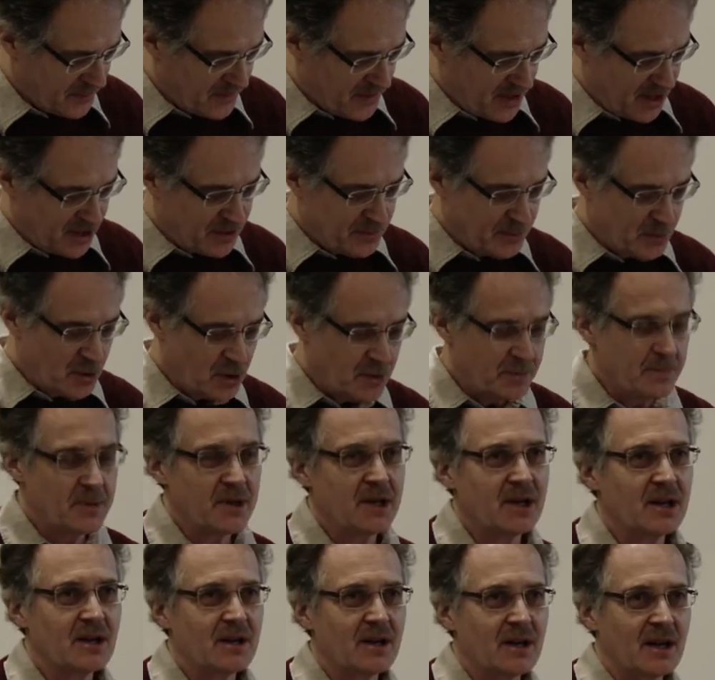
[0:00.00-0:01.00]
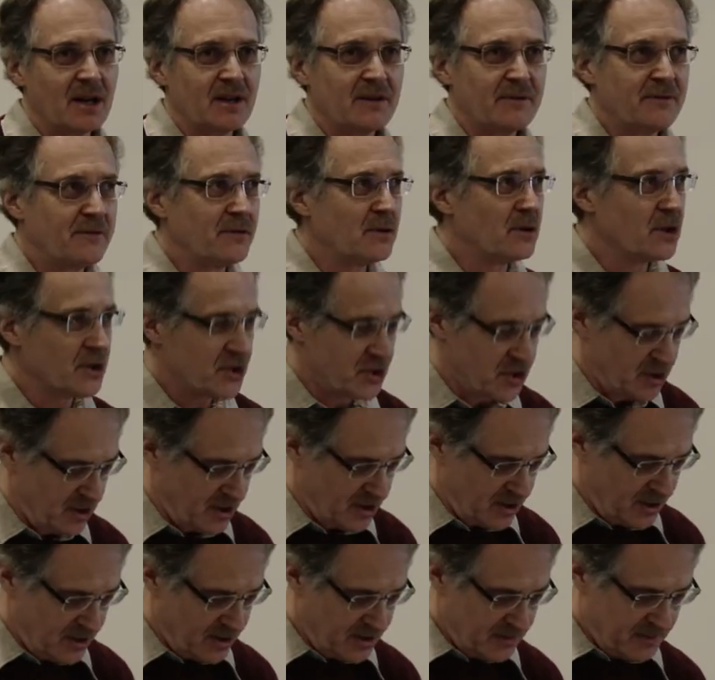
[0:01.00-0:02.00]
it would be
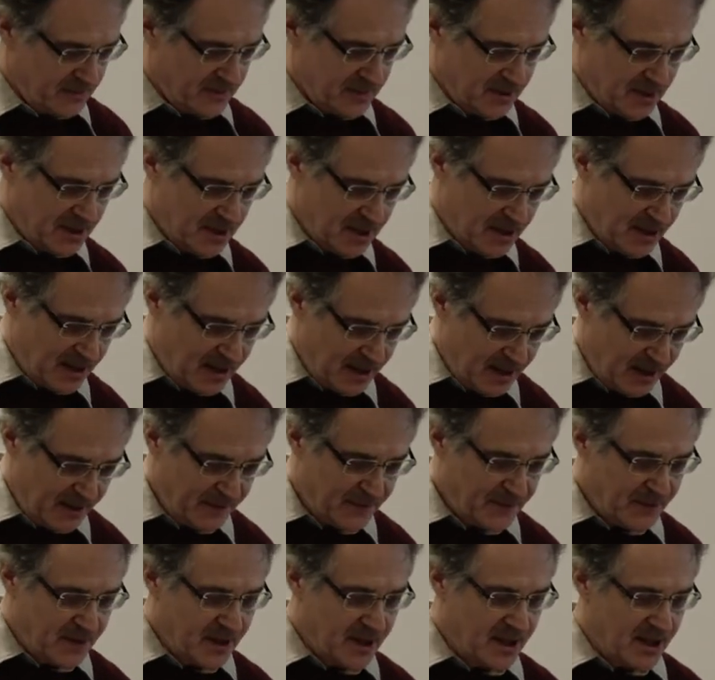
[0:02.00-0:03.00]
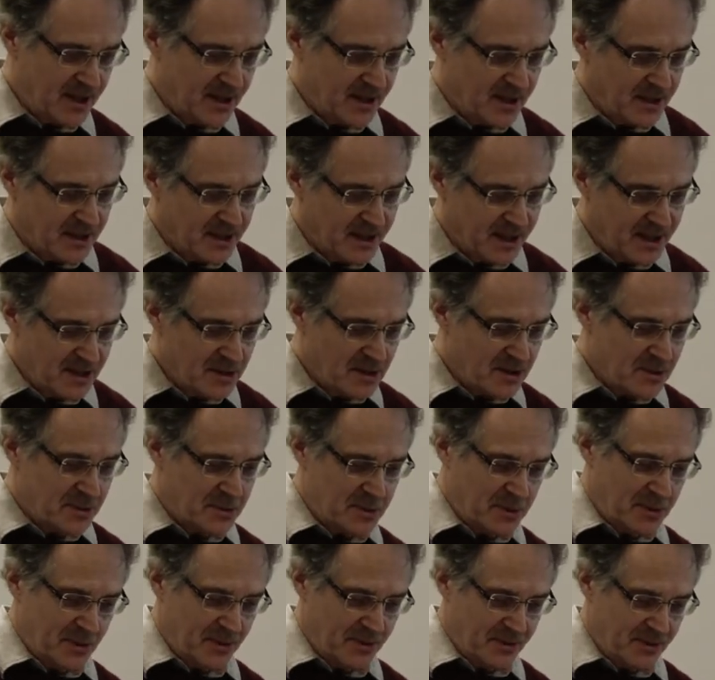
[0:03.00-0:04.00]
unfortunate if the
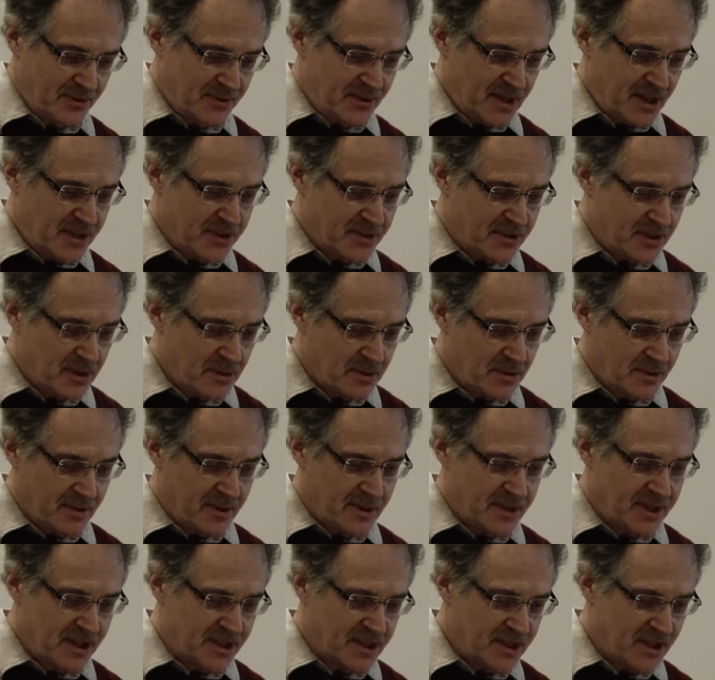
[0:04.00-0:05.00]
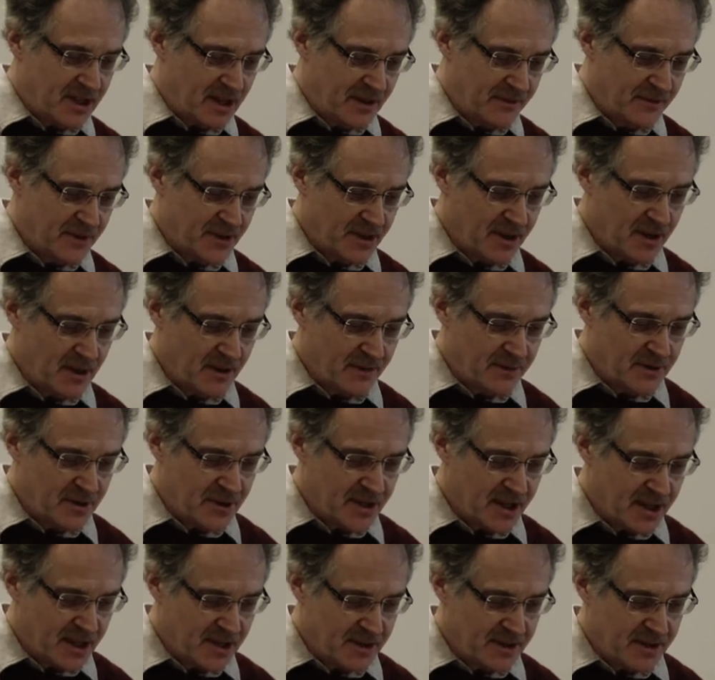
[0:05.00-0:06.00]
neo-retro discovery of the
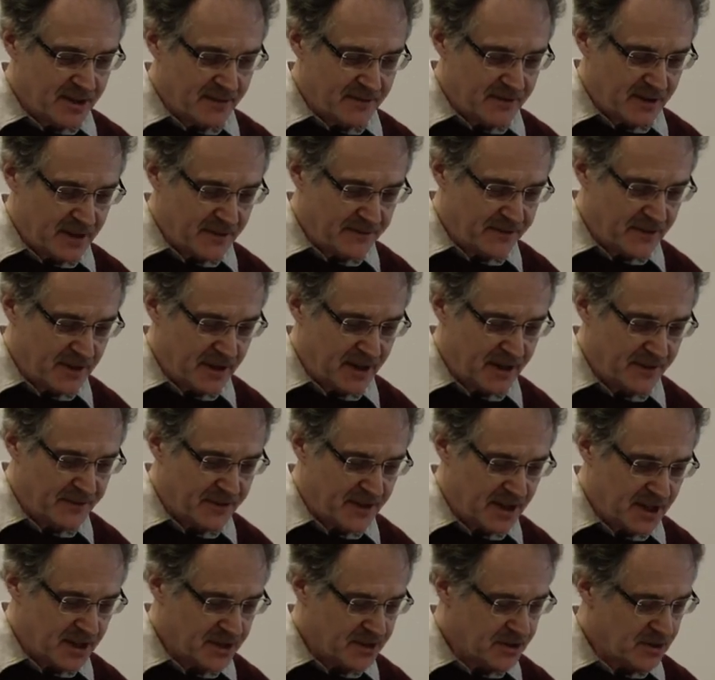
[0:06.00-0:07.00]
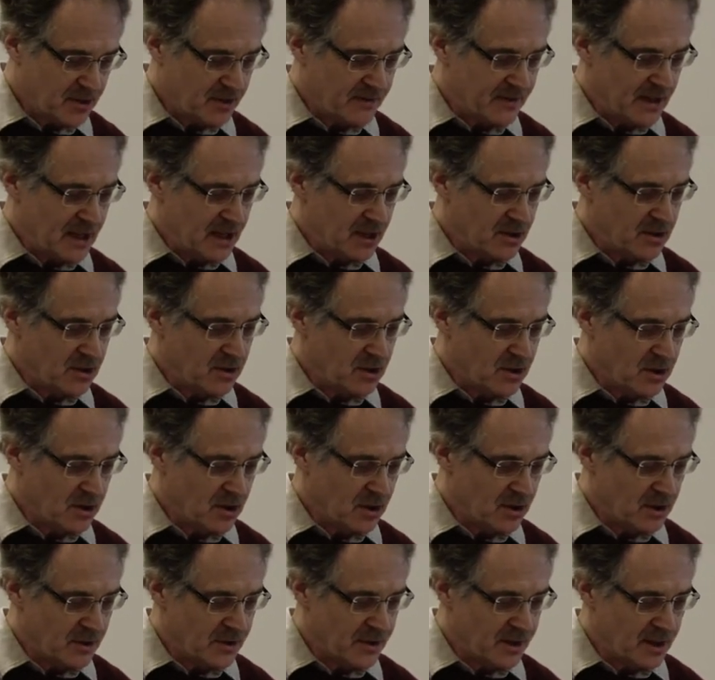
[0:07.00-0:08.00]
negative effects of
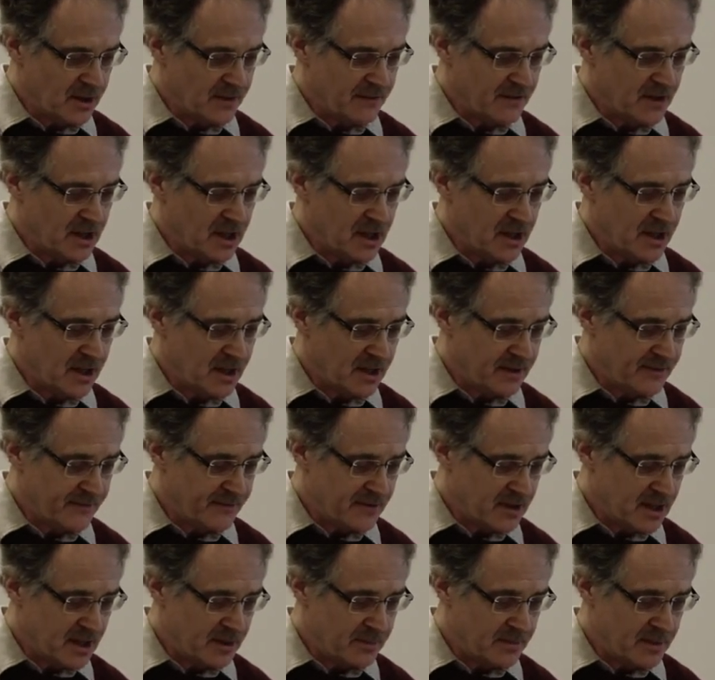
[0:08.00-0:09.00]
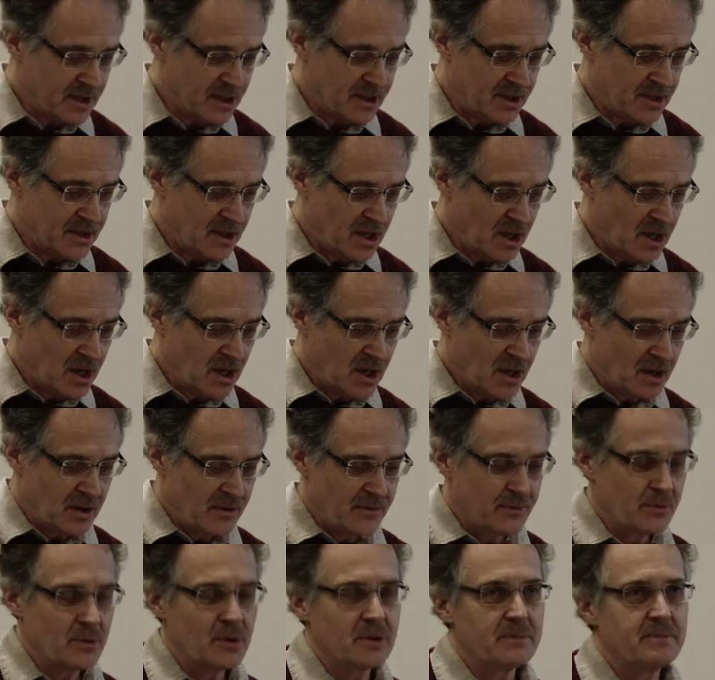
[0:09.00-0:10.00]
alcohol on the environment
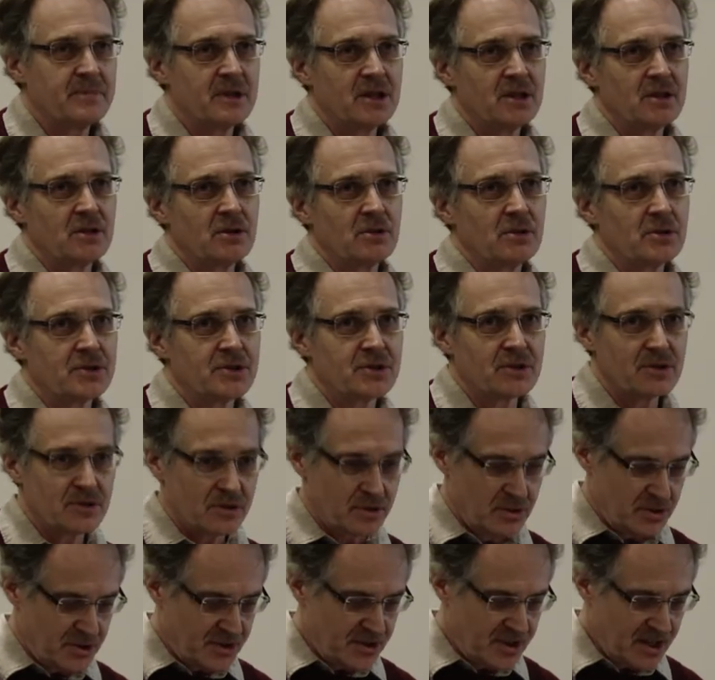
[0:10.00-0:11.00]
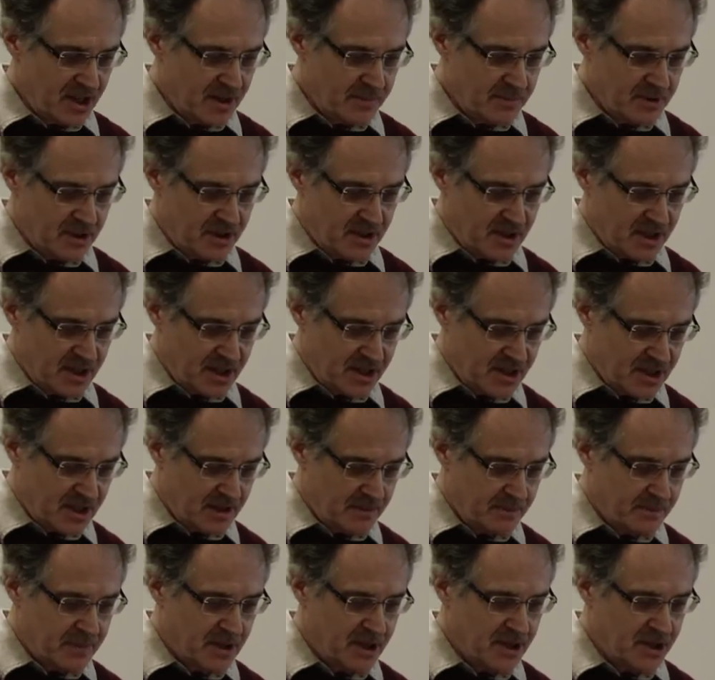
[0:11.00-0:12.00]
would be used to stigmatize
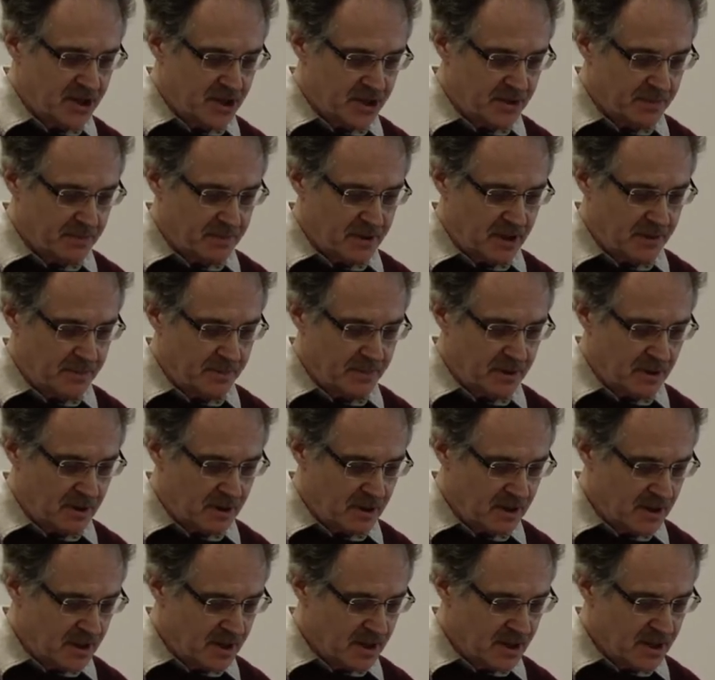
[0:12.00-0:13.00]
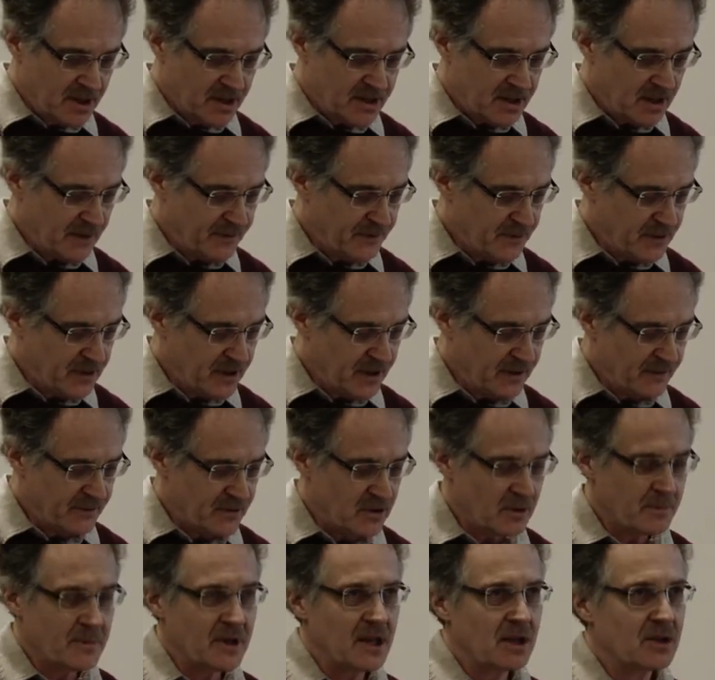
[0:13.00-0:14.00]
and punish people suffering
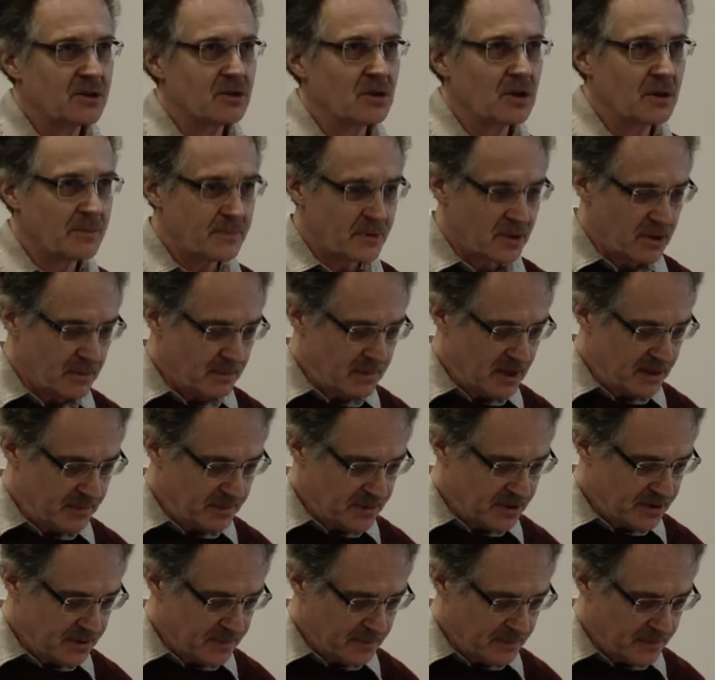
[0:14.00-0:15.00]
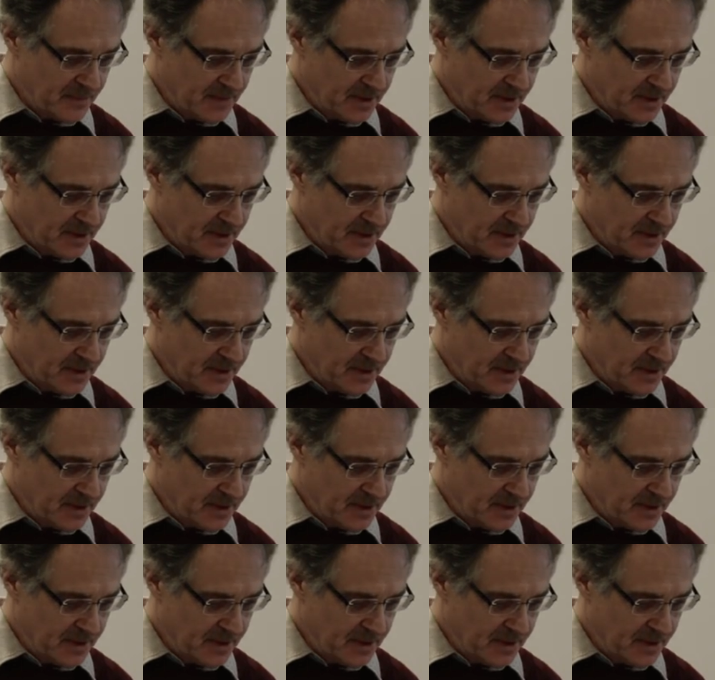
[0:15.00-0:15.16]
from alcohol problems,